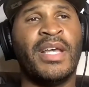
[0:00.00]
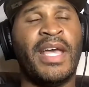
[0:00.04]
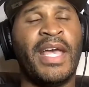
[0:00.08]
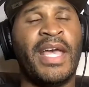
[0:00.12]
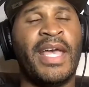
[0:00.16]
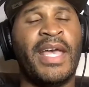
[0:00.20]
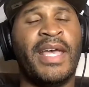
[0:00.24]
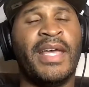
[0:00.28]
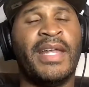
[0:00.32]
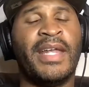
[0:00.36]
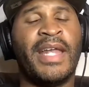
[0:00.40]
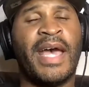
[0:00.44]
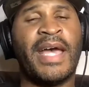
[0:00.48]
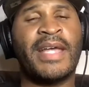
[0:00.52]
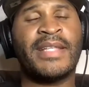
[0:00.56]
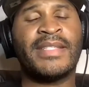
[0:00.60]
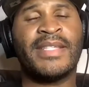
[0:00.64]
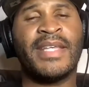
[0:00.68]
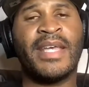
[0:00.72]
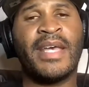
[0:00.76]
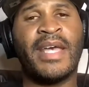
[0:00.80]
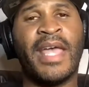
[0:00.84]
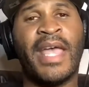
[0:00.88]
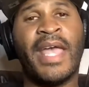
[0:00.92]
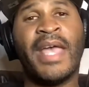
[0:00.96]
And
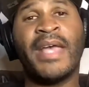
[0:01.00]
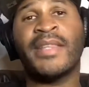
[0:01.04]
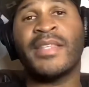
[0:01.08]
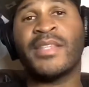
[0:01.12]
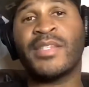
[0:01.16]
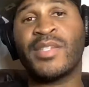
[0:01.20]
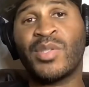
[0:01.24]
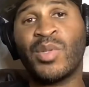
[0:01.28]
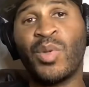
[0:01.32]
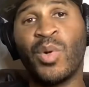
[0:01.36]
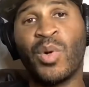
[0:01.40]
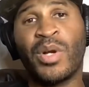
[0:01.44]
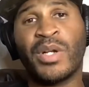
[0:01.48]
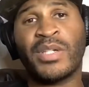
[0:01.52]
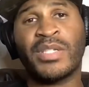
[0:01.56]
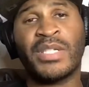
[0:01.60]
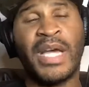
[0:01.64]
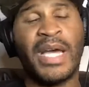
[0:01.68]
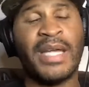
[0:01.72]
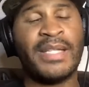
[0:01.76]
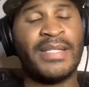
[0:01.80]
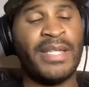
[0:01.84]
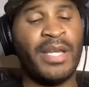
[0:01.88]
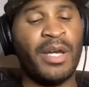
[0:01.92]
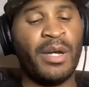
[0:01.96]
and the stores.
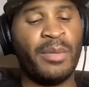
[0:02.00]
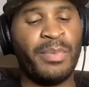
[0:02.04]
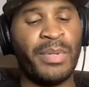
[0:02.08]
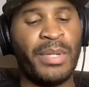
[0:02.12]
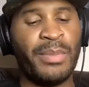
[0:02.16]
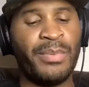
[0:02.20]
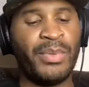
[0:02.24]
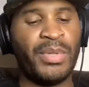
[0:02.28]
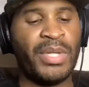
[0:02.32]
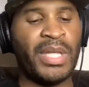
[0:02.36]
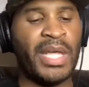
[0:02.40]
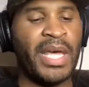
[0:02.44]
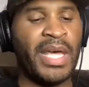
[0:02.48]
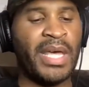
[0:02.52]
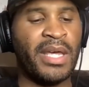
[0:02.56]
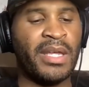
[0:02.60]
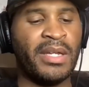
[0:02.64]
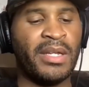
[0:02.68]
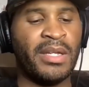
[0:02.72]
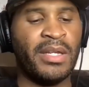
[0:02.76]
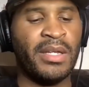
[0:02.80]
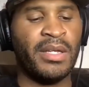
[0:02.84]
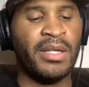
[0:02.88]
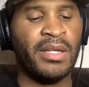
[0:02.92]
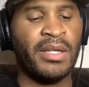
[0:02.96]
I tell people
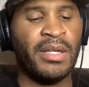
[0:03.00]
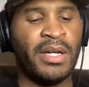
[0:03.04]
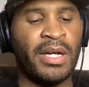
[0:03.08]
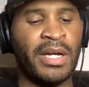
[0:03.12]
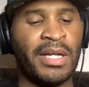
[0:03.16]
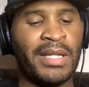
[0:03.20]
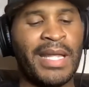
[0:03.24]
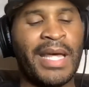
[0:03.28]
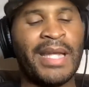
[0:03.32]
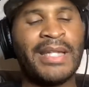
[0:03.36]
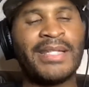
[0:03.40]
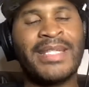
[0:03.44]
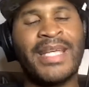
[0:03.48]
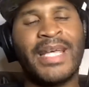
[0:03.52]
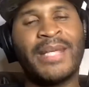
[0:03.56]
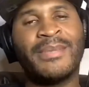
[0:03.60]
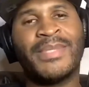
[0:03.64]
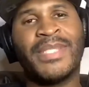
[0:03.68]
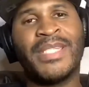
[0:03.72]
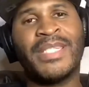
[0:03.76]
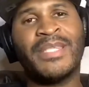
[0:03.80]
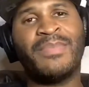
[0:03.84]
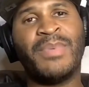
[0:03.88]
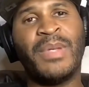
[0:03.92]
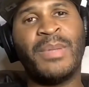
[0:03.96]
that a lot of times
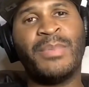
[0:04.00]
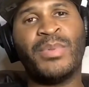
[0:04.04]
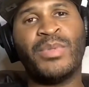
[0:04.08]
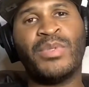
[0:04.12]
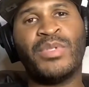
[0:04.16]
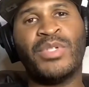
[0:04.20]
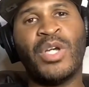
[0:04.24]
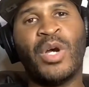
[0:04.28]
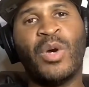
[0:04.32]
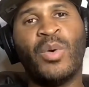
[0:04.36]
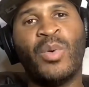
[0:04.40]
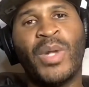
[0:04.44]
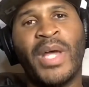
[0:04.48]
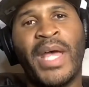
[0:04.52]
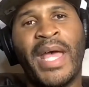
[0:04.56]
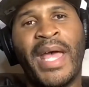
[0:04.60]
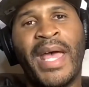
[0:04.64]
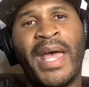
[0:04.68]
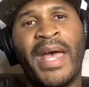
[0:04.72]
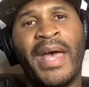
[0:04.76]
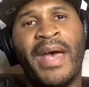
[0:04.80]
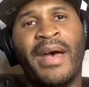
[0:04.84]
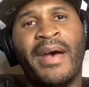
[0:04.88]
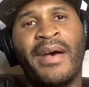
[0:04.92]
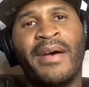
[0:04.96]
these people don't
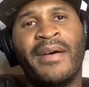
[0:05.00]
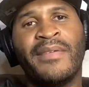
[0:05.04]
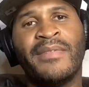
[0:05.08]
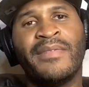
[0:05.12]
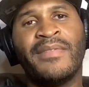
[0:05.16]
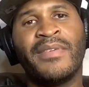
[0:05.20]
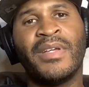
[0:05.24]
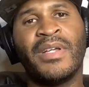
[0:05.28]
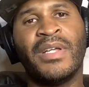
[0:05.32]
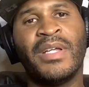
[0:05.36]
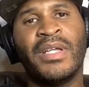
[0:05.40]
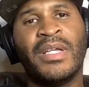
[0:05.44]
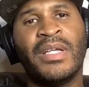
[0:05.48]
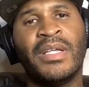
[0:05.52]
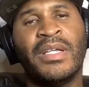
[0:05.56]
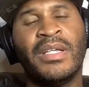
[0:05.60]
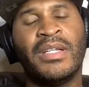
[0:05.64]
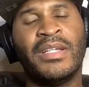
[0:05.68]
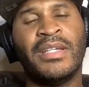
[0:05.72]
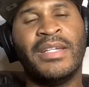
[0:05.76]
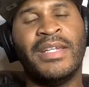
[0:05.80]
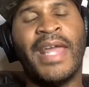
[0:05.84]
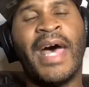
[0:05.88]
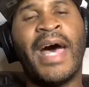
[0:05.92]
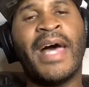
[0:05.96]
have
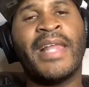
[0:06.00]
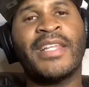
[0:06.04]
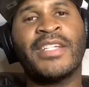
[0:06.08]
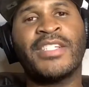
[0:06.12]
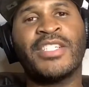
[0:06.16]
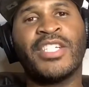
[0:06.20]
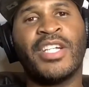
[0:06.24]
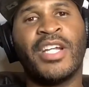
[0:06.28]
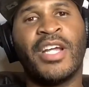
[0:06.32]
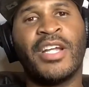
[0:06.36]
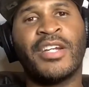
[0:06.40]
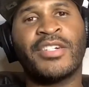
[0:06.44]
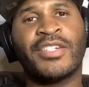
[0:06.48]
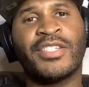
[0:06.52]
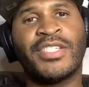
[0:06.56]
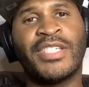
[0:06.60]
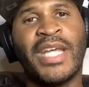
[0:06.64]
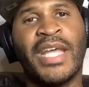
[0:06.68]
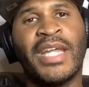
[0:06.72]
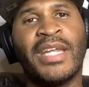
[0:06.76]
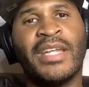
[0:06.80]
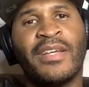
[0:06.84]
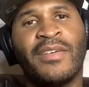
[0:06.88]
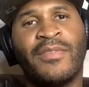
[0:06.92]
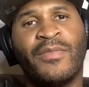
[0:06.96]
knowledge and
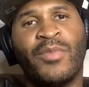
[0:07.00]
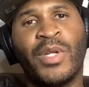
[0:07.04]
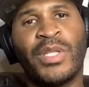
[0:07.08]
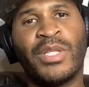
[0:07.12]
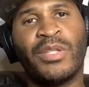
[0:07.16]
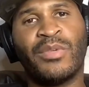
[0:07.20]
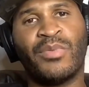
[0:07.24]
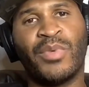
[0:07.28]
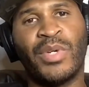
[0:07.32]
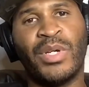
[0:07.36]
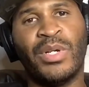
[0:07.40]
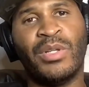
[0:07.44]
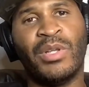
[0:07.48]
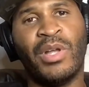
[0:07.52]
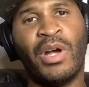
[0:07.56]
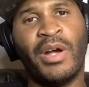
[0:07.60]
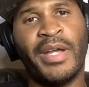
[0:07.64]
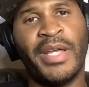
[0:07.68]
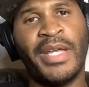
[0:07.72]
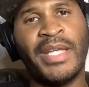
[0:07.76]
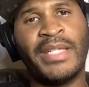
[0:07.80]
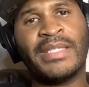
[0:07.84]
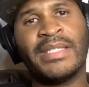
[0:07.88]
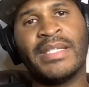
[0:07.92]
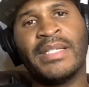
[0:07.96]
understanding of what the real law
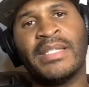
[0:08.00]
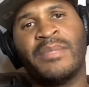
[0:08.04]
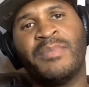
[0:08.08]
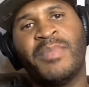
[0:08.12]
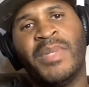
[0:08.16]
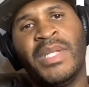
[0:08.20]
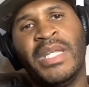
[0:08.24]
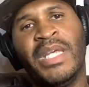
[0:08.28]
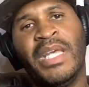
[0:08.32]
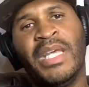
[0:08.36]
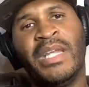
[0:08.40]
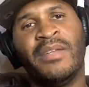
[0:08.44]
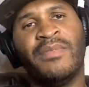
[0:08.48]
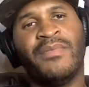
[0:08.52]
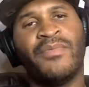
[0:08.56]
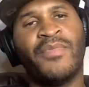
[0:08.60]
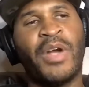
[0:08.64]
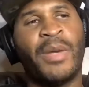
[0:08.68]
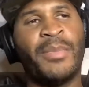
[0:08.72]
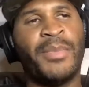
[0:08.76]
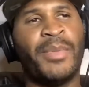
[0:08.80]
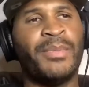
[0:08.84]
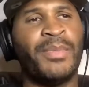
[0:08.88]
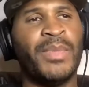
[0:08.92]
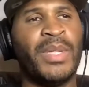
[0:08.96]
is, and has been hidden
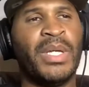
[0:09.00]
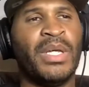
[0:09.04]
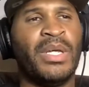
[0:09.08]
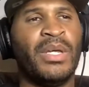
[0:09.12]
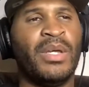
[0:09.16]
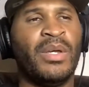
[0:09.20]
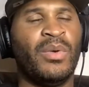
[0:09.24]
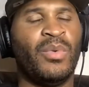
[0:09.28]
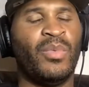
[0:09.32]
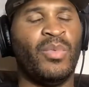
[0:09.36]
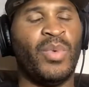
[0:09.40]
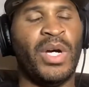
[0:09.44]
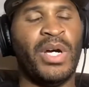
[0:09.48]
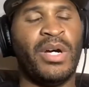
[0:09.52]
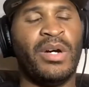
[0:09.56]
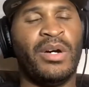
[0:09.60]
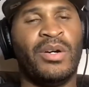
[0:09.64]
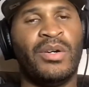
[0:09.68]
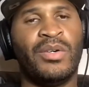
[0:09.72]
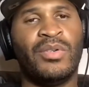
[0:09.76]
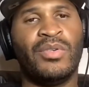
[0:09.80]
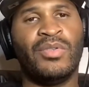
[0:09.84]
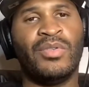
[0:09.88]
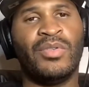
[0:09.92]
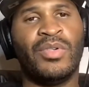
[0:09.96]
from them.
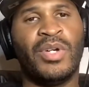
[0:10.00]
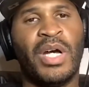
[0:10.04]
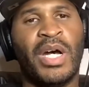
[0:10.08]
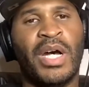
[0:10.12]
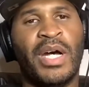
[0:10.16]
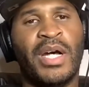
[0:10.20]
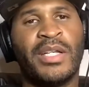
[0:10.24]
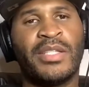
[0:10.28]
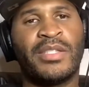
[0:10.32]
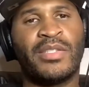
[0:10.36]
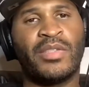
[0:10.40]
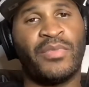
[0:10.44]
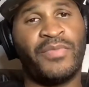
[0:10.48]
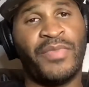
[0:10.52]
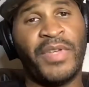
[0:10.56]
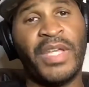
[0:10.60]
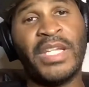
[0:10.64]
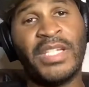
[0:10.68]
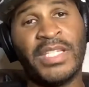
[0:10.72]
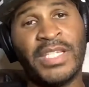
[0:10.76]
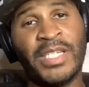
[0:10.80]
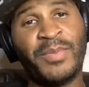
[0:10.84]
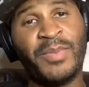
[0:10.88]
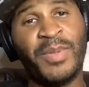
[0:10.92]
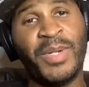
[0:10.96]
Well,
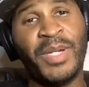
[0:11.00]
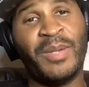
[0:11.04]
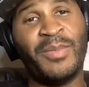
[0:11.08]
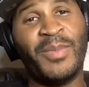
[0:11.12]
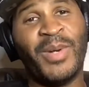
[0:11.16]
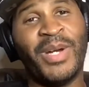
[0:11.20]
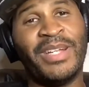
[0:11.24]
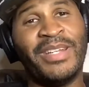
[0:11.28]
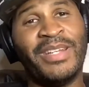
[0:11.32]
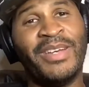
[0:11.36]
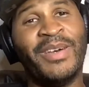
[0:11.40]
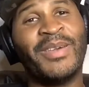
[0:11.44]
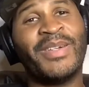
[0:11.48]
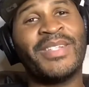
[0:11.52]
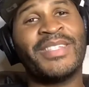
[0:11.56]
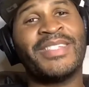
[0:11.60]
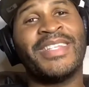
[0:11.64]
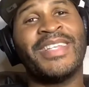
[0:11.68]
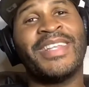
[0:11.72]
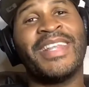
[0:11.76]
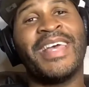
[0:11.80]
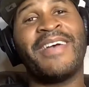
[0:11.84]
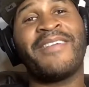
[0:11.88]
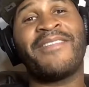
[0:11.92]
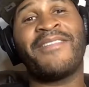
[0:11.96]
Sophia just put them on notice,
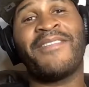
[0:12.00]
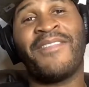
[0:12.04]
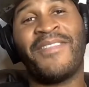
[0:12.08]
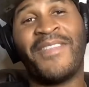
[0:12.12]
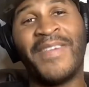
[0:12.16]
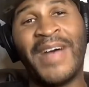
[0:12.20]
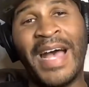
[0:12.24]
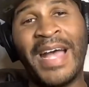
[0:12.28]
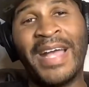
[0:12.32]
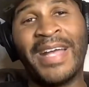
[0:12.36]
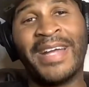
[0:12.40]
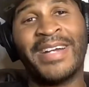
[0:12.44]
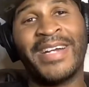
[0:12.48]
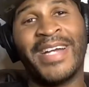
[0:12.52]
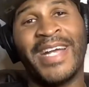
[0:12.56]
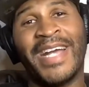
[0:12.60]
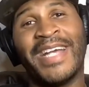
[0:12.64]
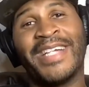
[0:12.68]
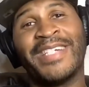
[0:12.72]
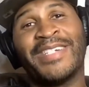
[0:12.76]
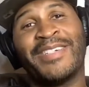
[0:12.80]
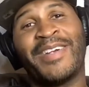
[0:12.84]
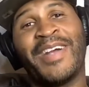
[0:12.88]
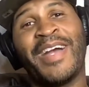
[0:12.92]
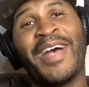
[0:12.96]
and that fire
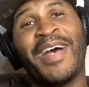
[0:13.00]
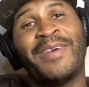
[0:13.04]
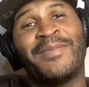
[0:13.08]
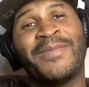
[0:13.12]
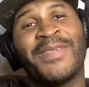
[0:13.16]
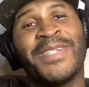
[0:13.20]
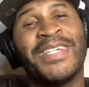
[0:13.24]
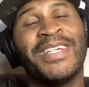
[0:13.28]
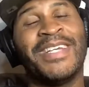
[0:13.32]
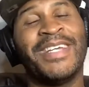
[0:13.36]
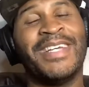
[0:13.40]
got dropped.